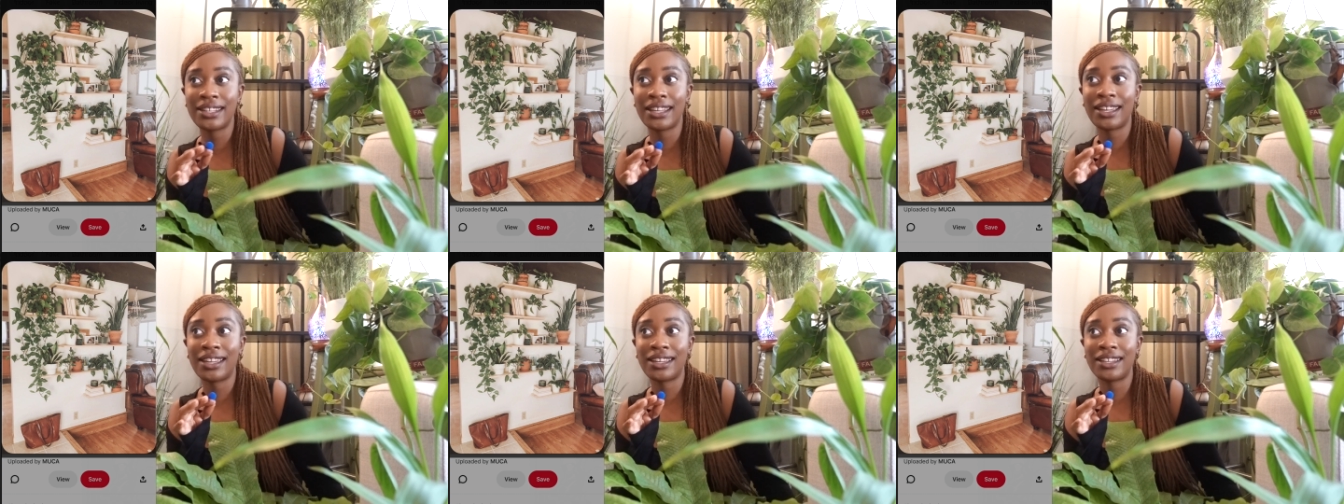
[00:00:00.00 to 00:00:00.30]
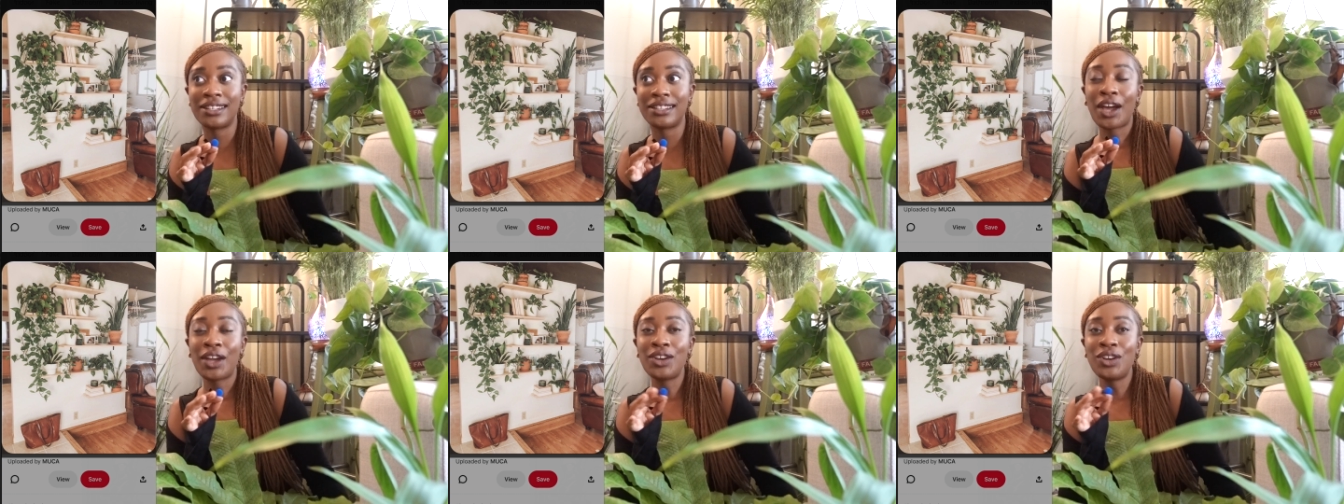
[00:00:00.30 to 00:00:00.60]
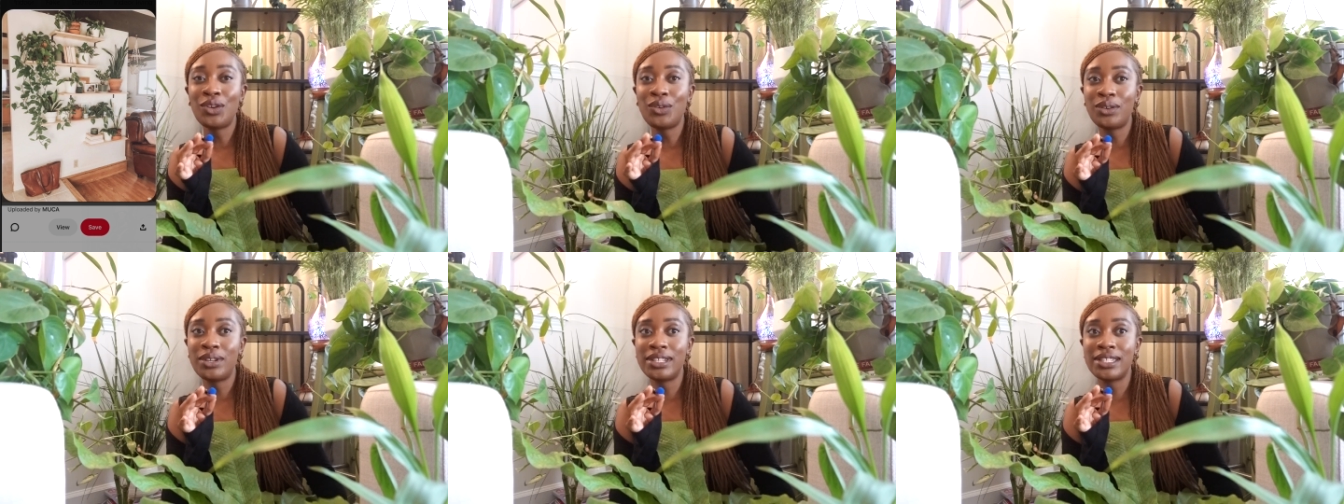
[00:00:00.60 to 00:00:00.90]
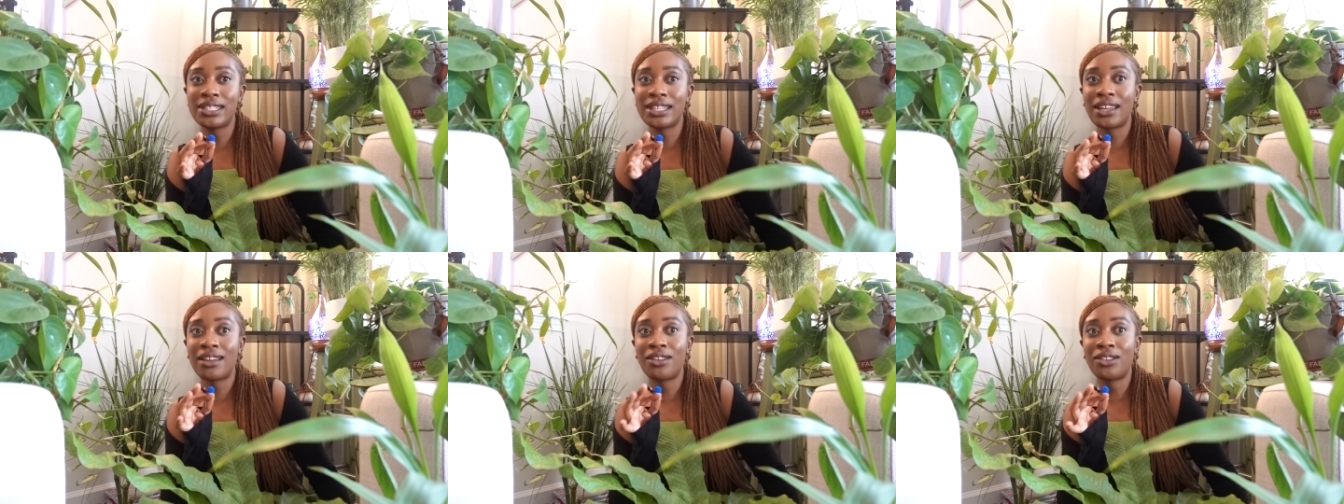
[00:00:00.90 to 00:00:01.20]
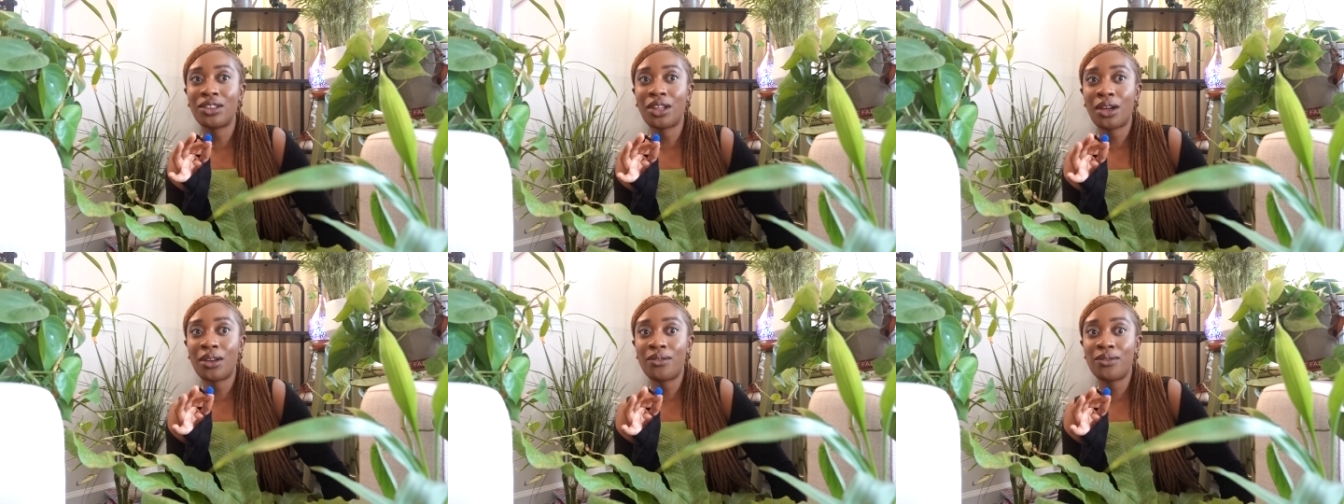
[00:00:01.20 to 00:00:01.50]
and I noticed that a
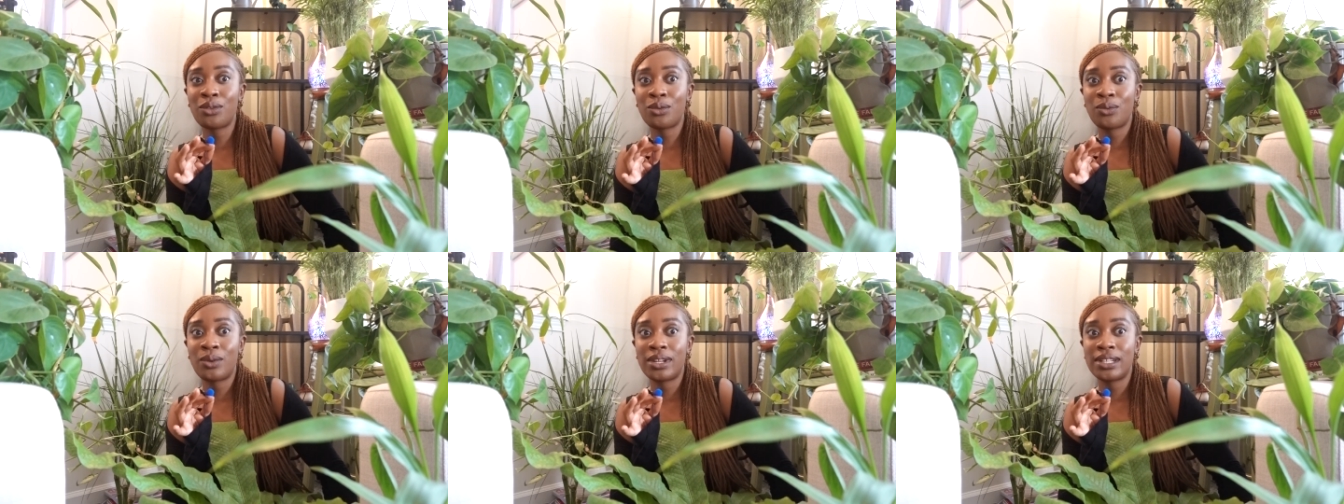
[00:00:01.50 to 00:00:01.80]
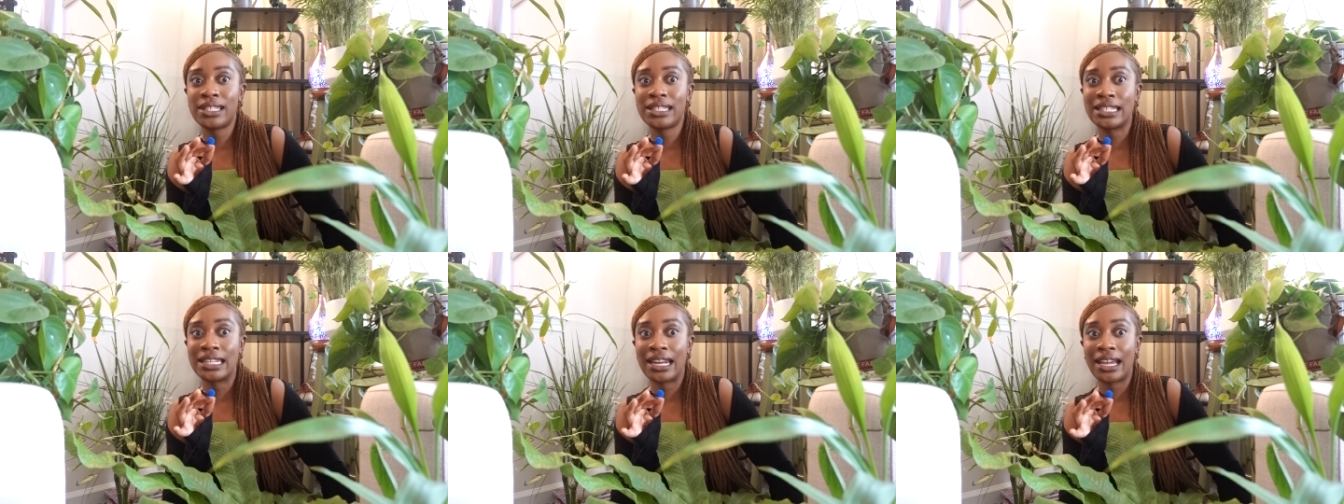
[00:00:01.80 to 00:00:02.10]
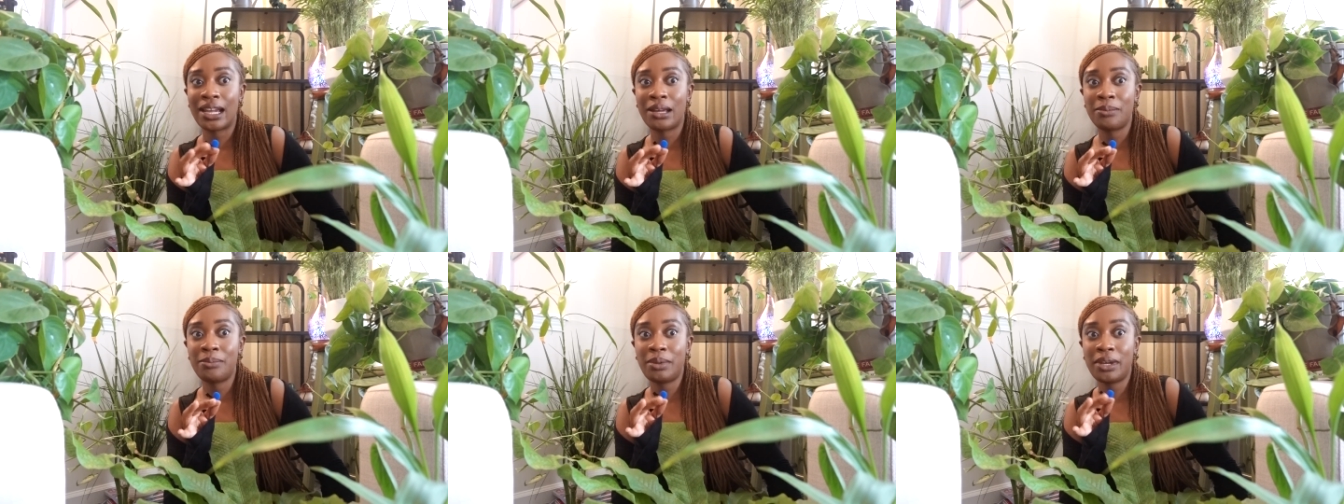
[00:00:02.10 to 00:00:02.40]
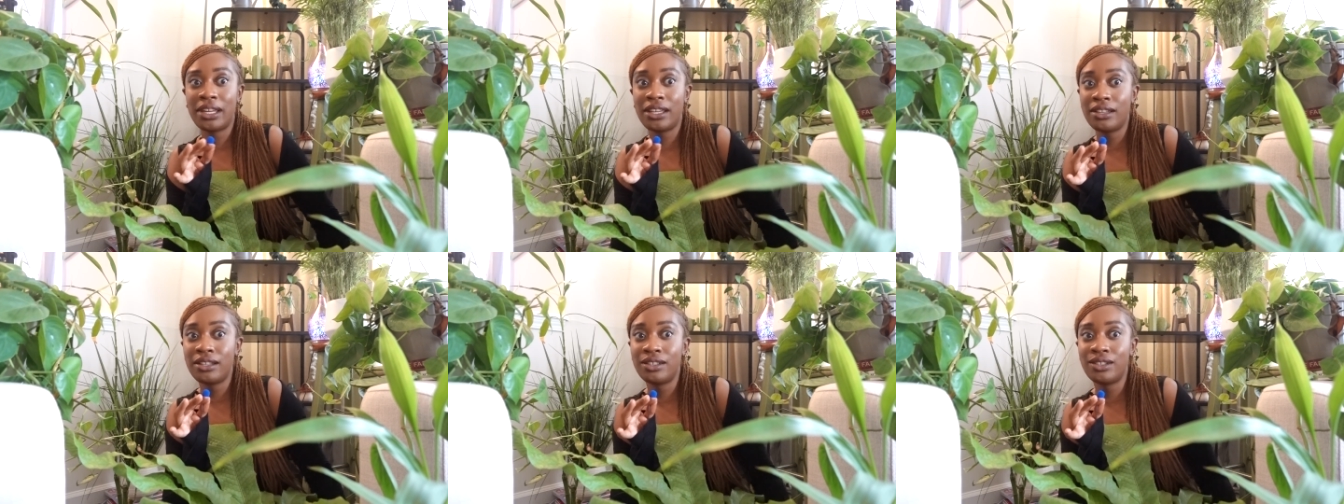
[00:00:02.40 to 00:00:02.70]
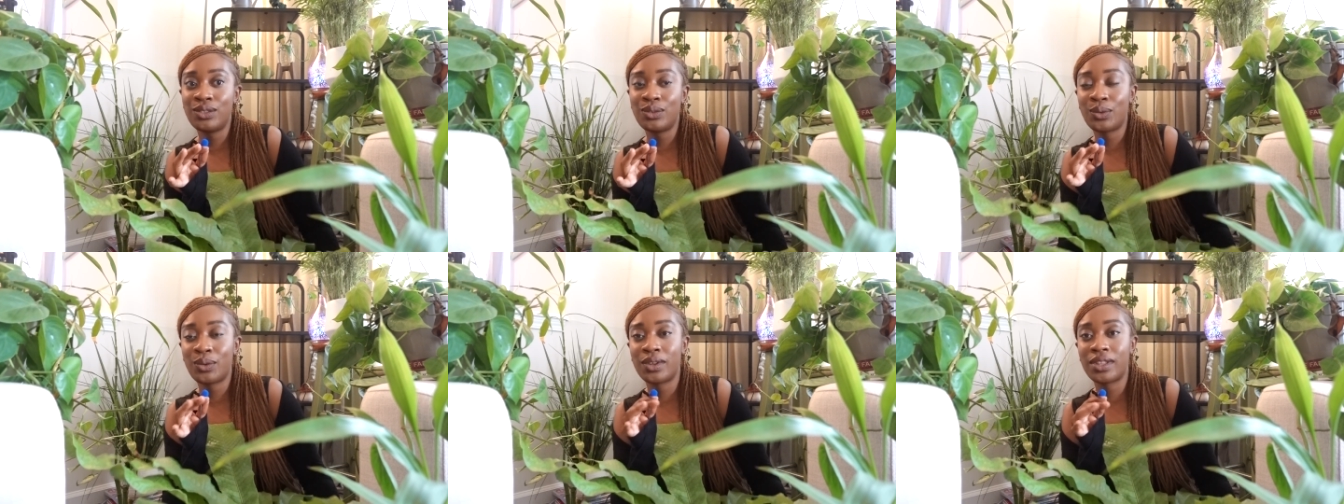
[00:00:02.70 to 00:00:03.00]
lot of the ones that I
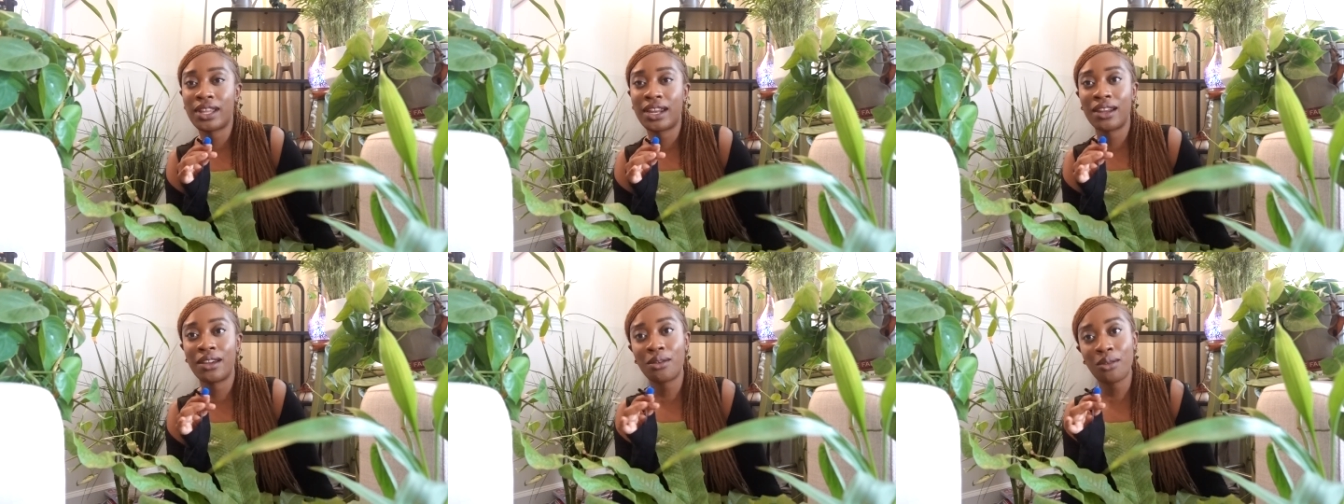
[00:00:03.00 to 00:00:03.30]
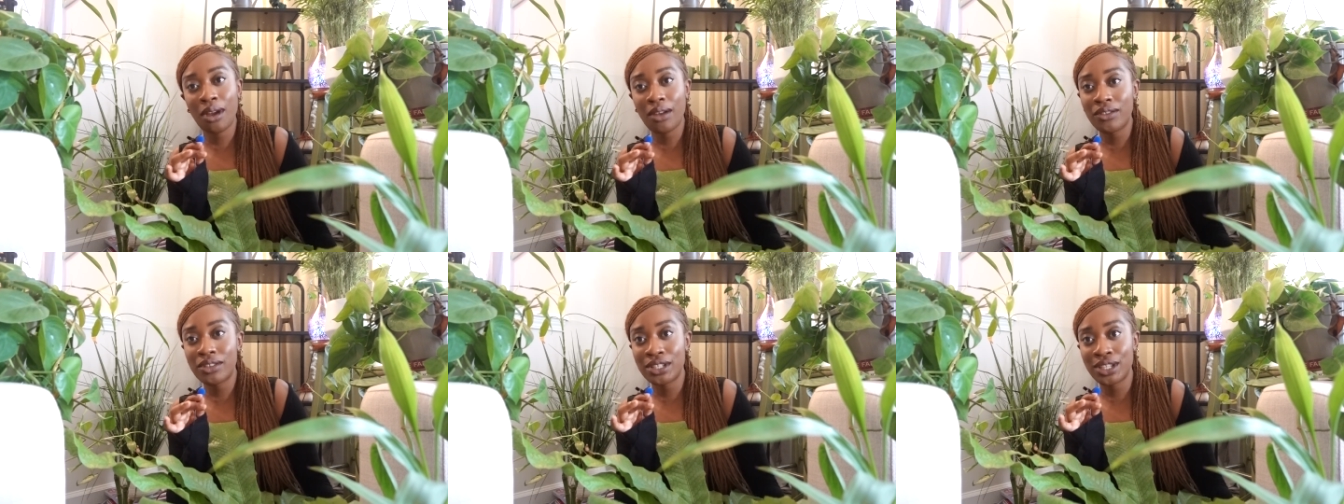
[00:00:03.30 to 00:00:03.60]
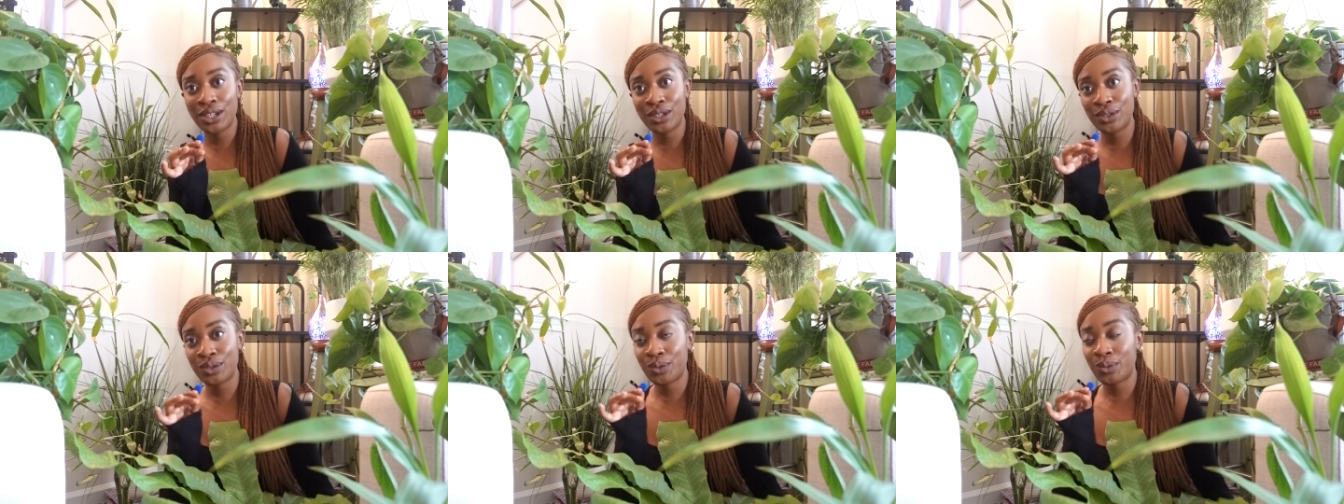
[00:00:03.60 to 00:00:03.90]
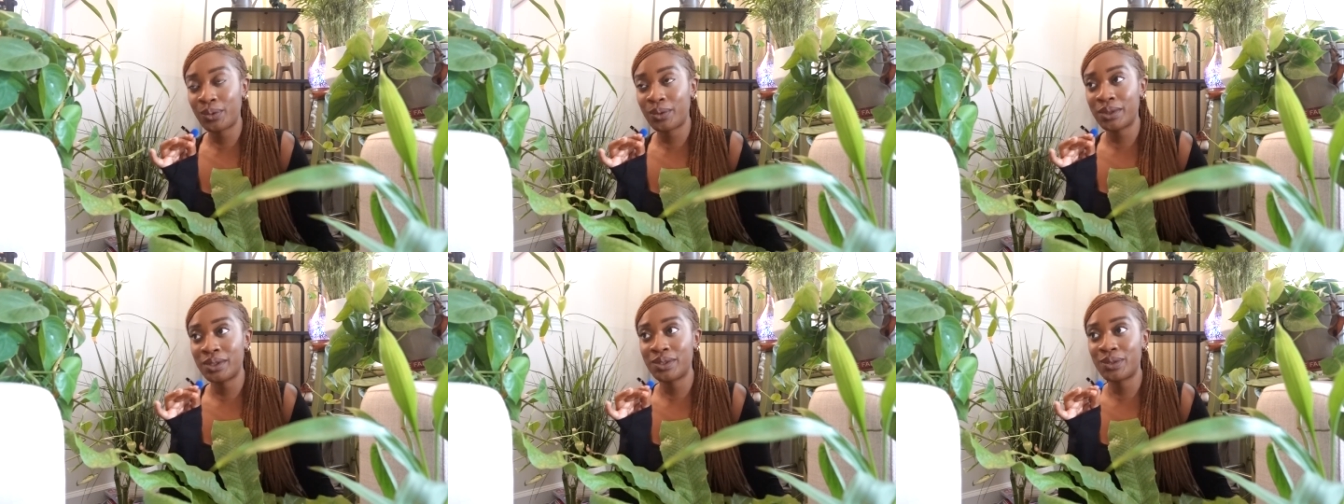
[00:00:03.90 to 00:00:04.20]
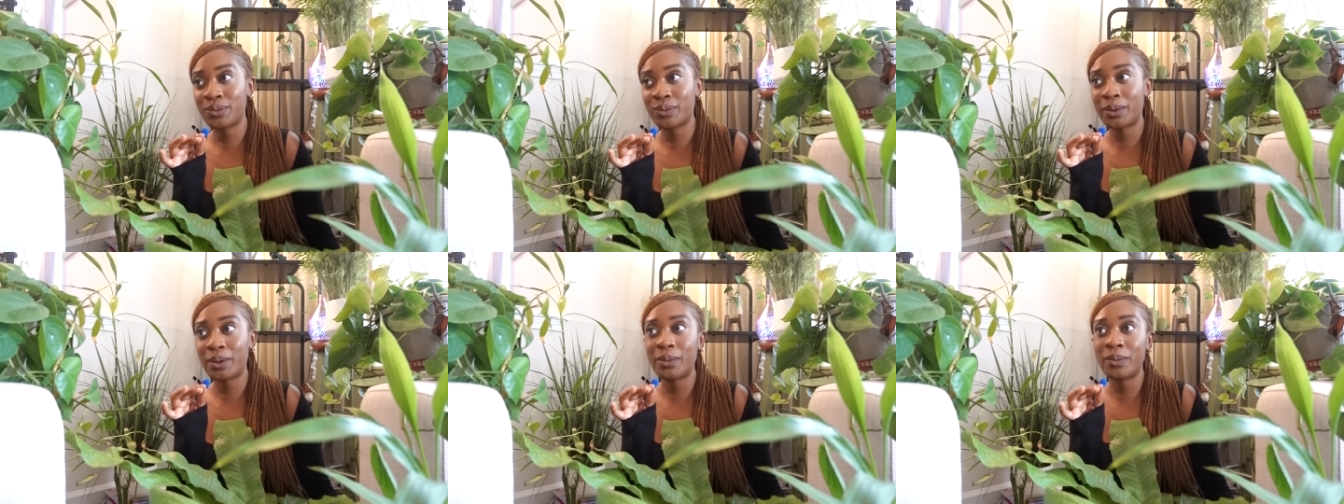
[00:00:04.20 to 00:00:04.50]
pinned or that I gravitated towards were